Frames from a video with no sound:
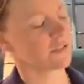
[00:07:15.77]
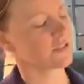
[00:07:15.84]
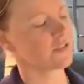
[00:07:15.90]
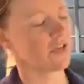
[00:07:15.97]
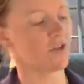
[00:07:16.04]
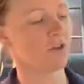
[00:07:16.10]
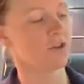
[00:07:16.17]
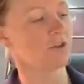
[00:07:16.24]

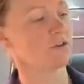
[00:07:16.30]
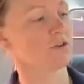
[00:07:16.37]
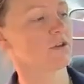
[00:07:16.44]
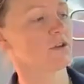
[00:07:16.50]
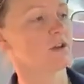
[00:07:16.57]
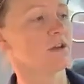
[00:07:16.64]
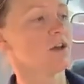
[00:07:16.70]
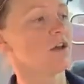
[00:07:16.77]
so
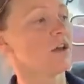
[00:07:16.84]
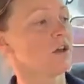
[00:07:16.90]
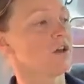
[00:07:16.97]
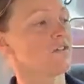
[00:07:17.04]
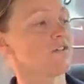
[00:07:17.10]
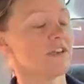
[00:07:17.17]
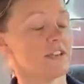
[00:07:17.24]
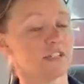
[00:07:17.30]

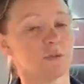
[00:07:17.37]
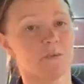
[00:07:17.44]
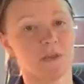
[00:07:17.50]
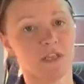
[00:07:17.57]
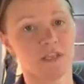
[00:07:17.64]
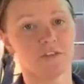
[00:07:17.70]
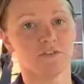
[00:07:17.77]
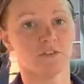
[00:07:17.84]
fixed
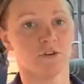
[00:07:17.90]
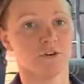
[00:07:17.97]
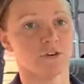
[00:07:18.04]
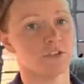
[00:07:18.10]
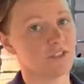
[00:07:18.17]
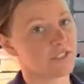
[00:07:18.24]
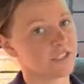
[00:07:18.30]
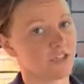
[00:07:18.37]
peak for
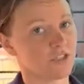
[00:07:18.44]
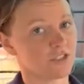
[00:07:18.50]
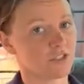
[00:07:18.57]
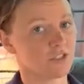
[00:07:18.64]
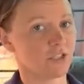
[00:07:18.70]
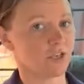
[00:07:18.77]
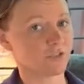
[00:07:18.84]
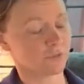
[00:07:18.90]
dressage and
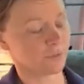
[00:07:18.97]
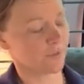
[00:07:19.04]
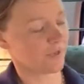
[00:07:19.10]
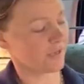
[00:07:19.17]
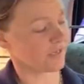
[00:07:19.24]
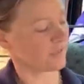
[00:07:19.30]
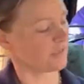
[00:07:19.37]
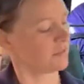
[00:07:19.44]
show
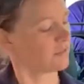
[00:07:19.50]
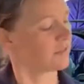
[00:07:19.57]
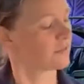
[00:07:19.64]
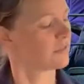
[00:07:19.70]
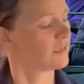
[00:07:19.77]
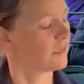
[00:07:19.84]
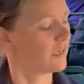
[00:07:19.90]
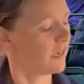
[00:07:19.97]
jumping,
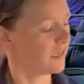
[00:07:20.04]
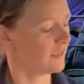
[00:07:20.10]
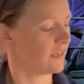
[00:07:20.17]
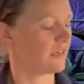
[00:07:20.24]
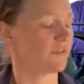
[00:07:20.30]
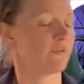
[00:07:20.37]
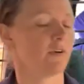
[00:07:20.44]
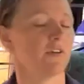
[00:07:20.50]
and then
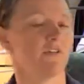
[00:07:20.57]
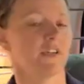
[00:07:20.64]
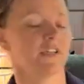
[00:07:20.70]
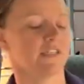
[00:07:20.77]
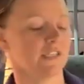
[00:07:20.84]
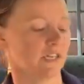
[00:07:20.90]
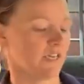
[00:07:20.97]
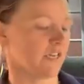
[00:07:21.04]
if we're
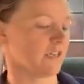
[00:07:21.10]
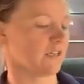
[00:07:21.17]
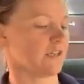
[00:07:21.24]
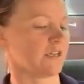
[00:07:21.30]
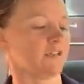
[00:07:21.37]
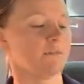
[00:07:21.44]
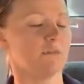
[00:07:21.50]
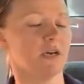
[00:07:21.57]
eventing,
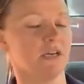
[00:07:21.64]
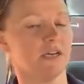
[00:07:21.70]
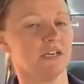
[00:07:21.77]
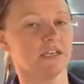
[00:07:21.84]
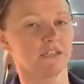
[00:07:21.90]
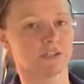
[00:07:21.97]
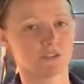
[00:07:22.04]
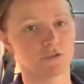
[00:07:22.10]

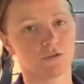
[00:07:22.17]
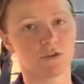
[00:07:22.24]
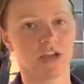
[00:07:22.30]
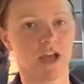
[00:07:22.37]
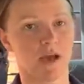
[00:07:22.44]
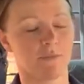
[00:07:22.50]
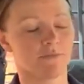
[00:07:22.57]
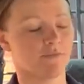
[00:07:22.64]
my school
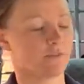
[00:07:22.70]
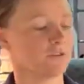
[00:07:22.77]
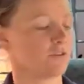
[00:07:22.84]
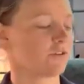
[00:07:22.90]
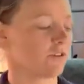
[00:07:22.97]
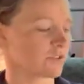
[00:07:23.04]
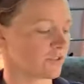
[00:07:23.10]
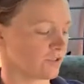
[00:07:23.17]
cap for the
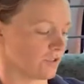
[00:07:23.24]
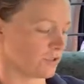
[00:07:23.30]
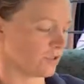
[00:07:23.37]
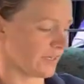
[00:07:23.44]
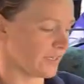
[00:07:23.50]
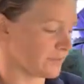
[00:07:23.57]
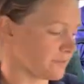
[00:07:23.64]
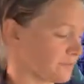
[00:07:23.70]
cross country.